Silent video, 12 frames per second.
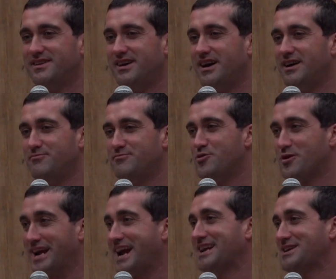um,
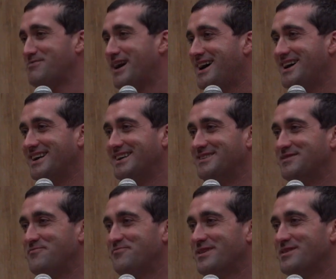organic behind
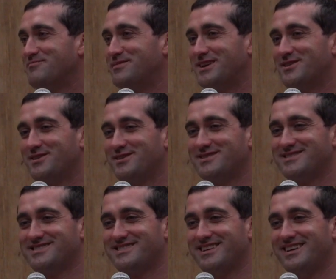
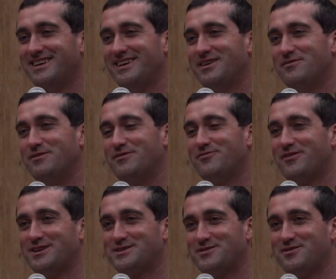because we
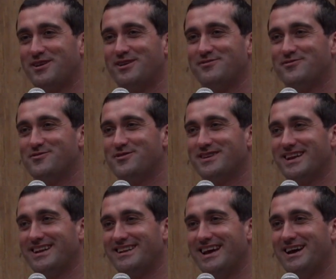fought so hard for it
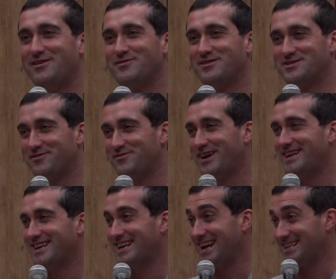and now there's a
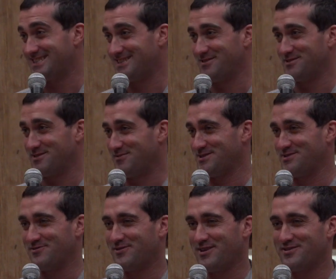fight against those of us
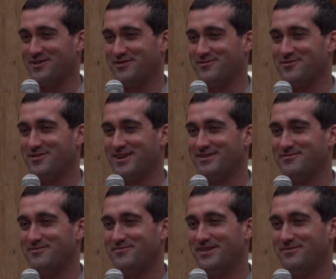who fought hard for
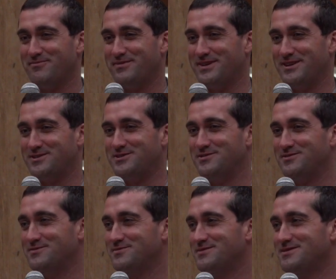it be
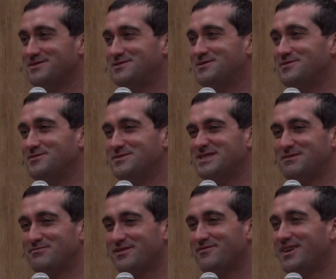to, to
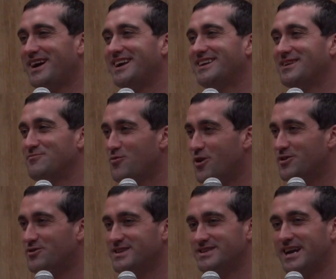simplify it and
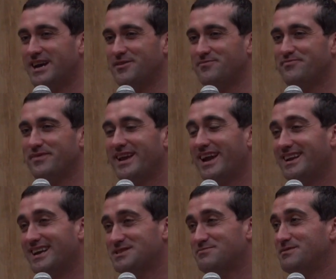water it down.
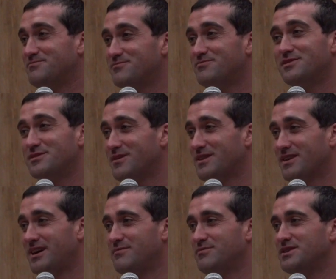And that's been pretty well
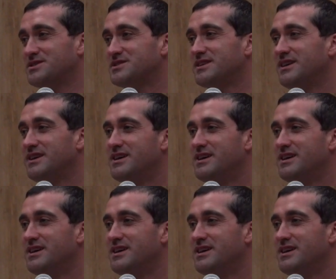accomplished.